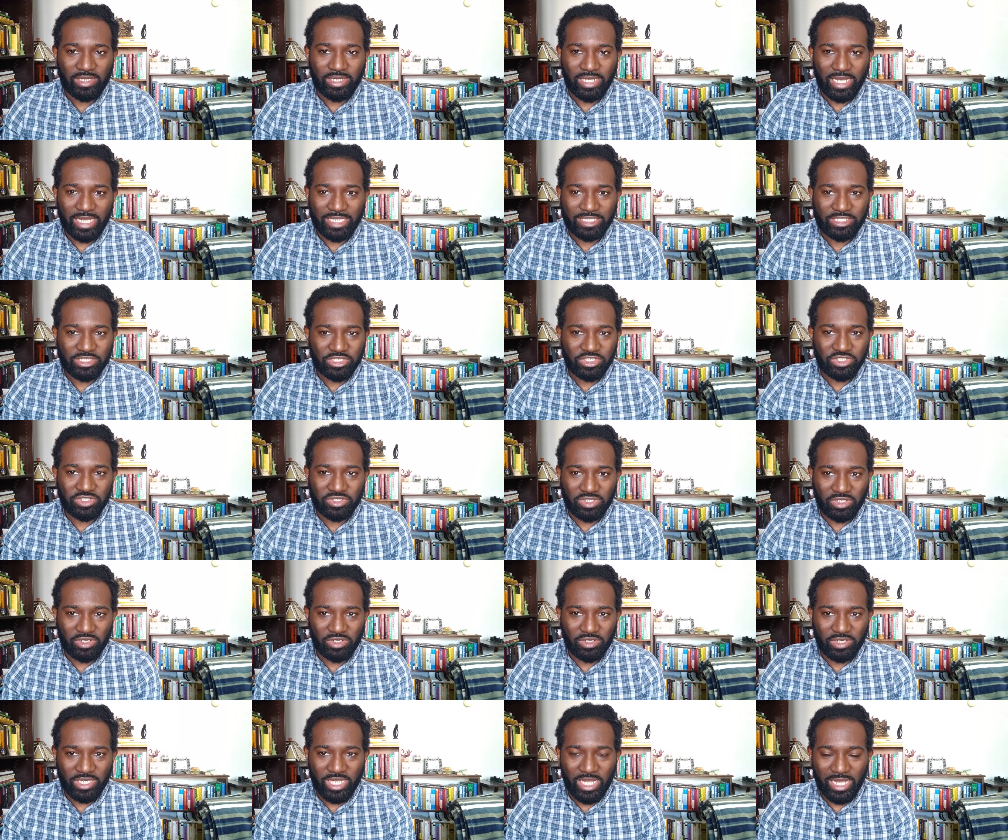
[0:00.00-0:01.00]

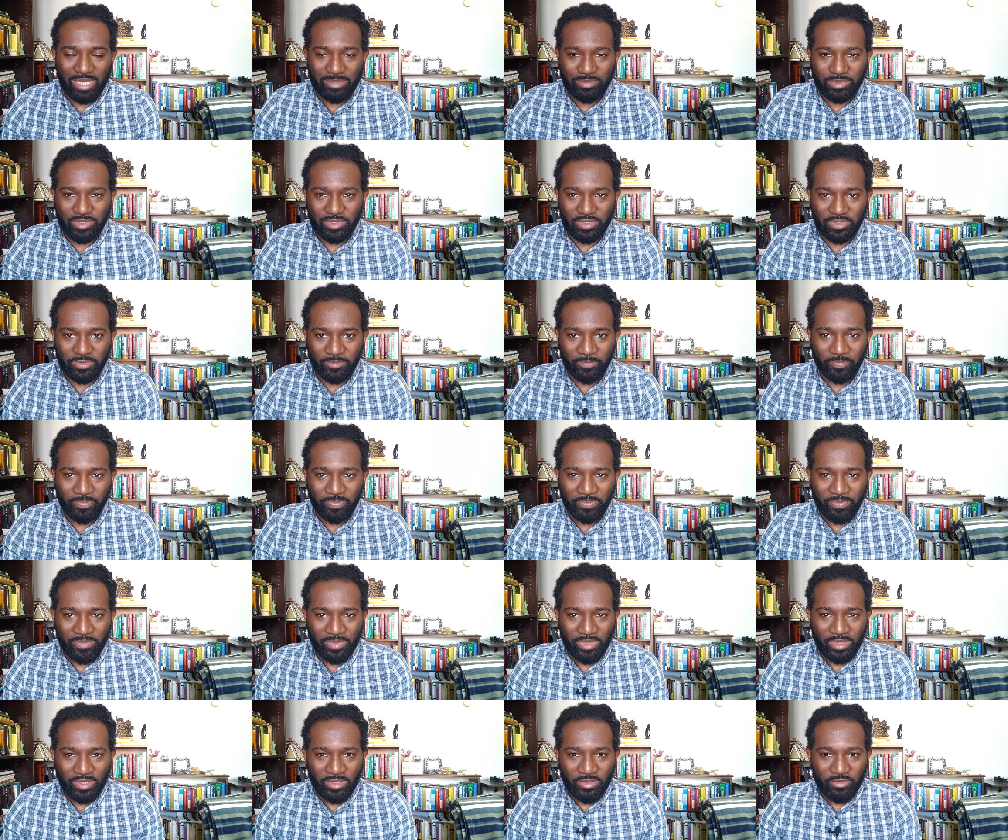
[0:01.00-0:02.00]
additional capital.
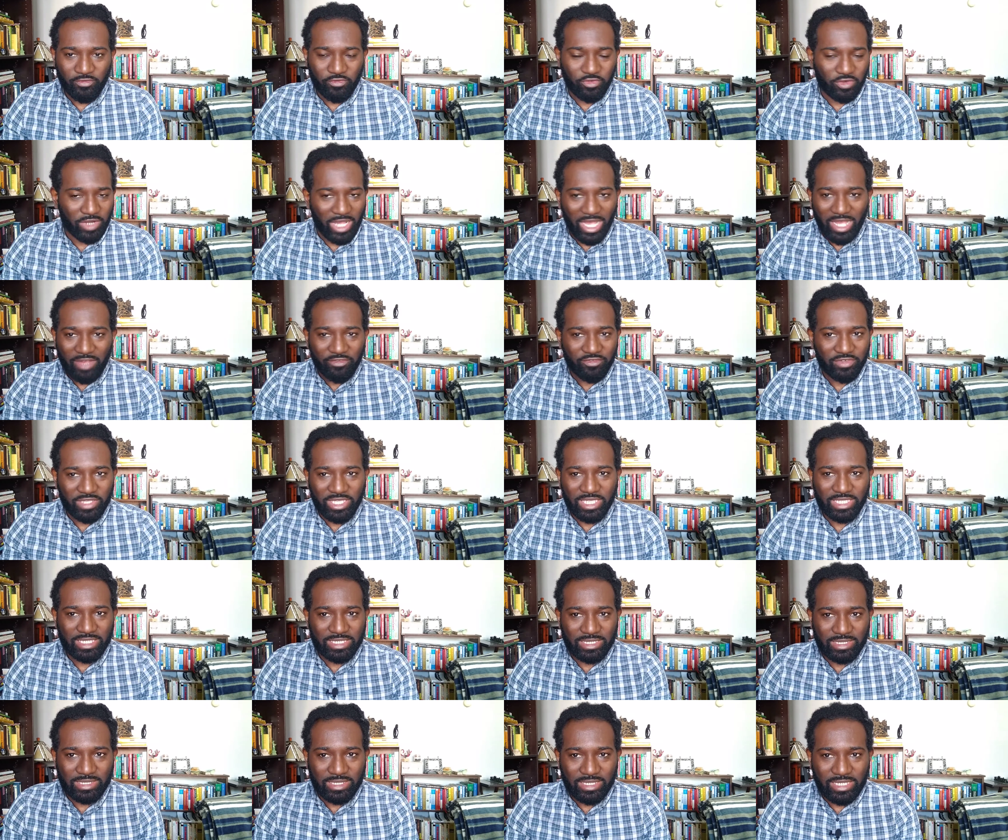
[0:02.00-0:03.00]
For
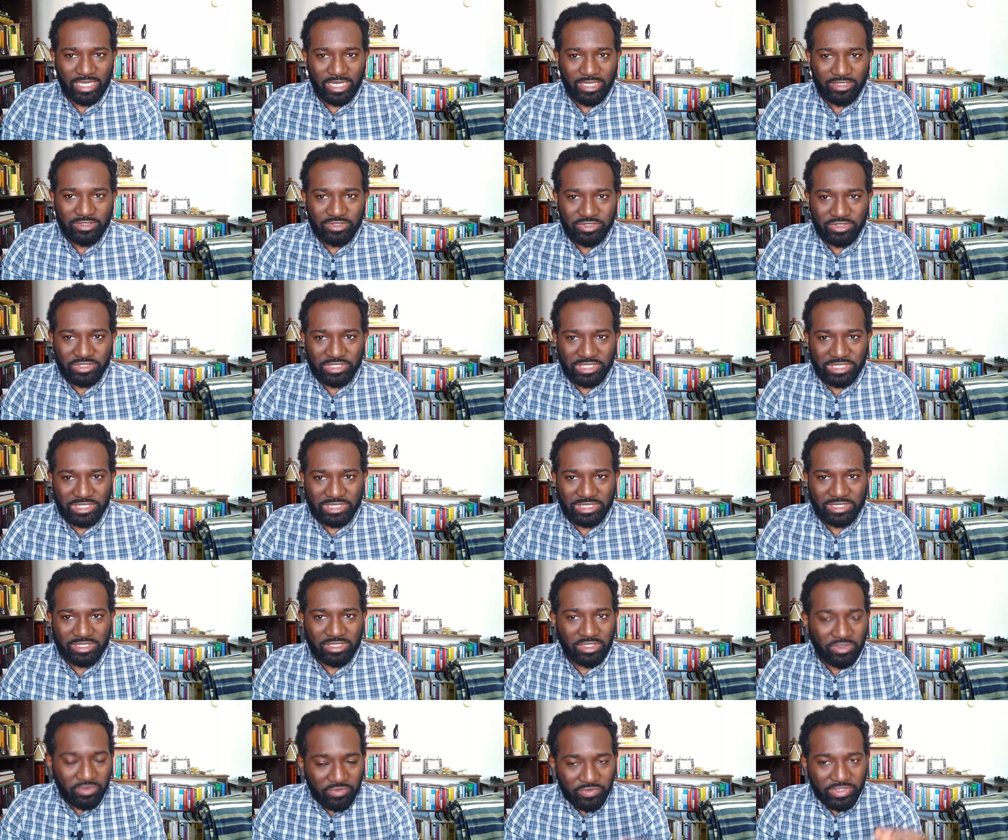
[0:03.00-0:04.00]
African countries,
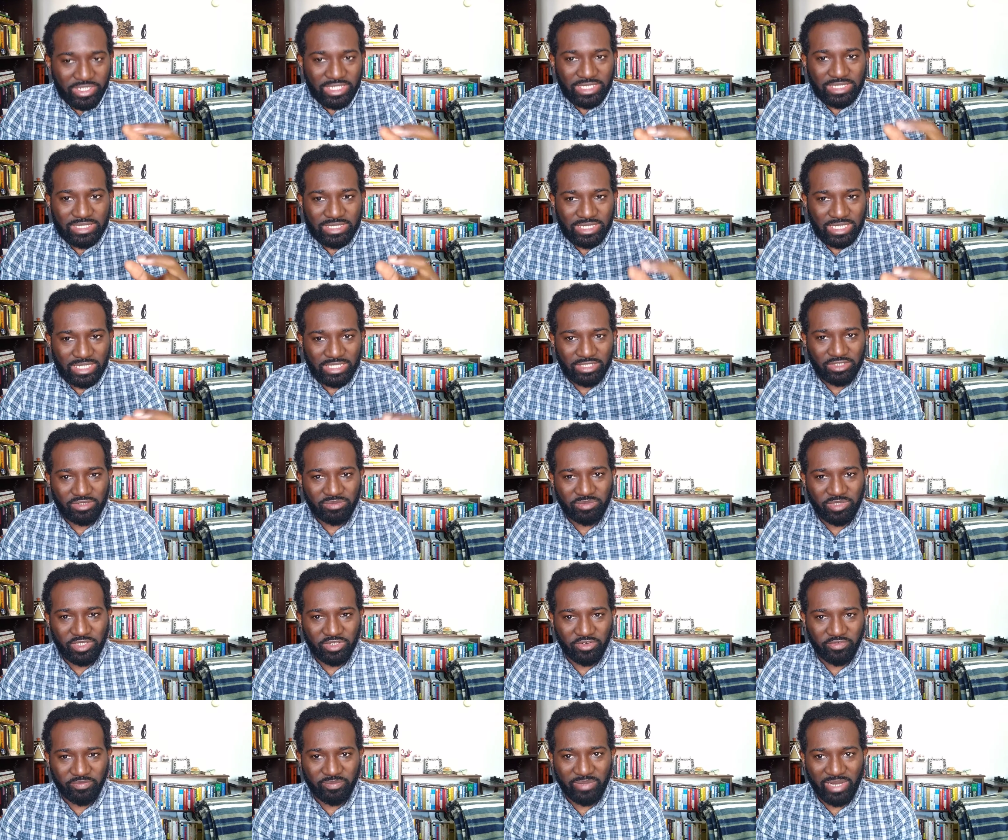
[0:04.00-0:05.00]
there is a little bit
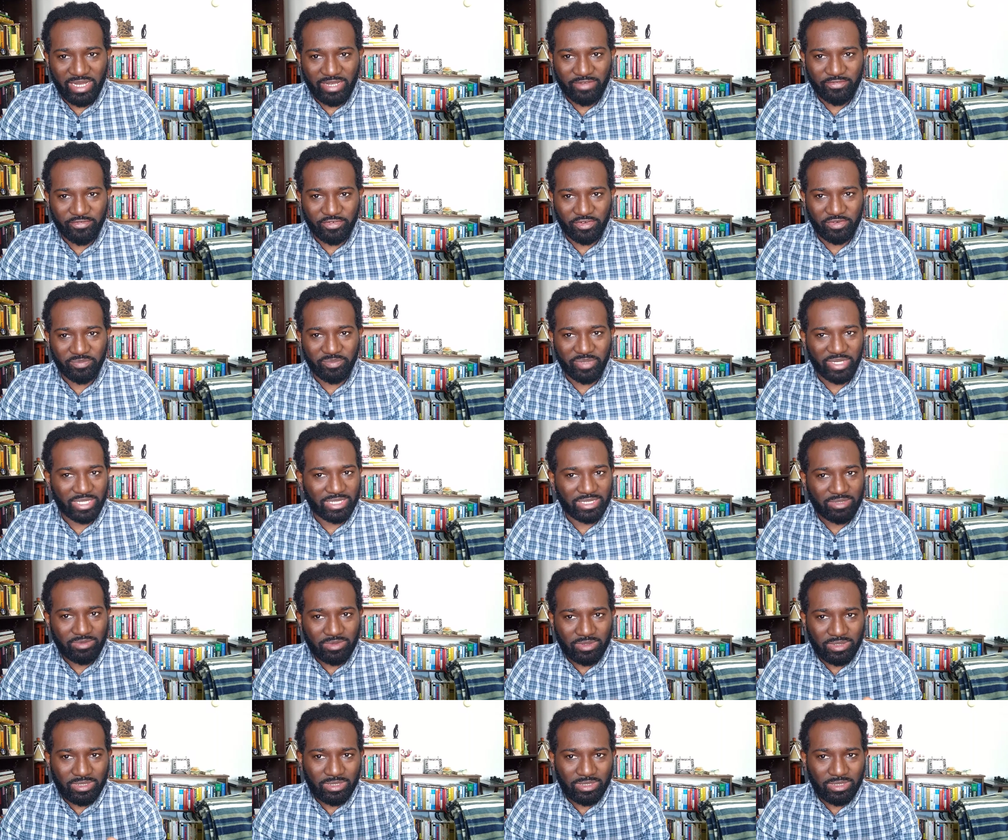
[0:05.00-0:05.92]
of buffer, but